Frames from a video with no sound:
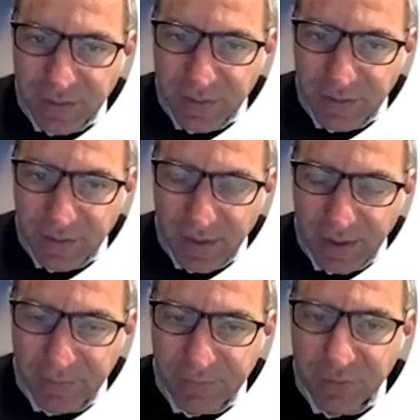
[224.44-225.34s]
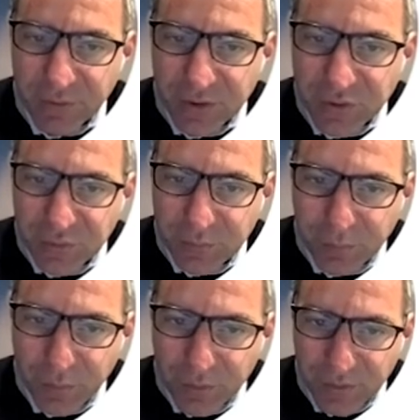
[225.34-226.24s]
and for the
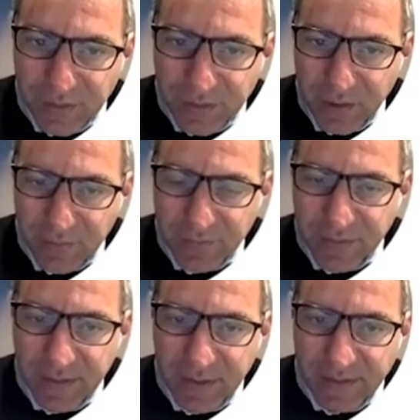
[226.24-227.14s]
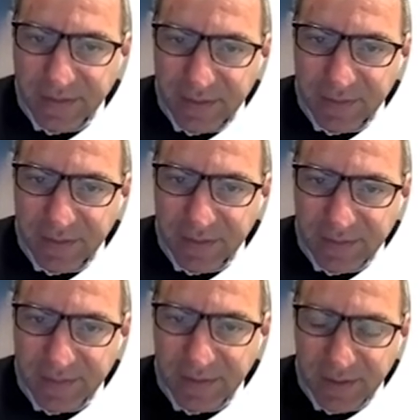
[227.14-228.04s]
support of the activities
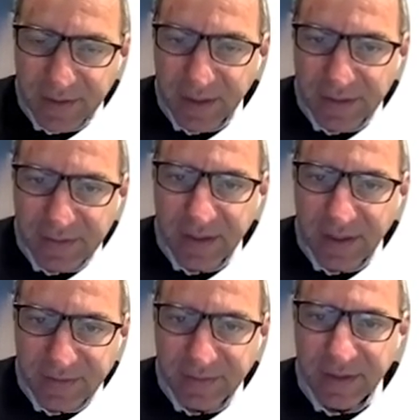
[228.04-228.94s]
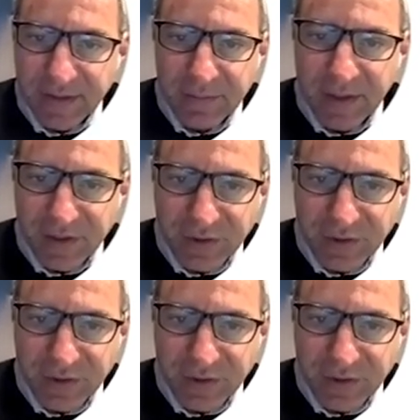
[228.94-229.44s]
characterizing the risk manager.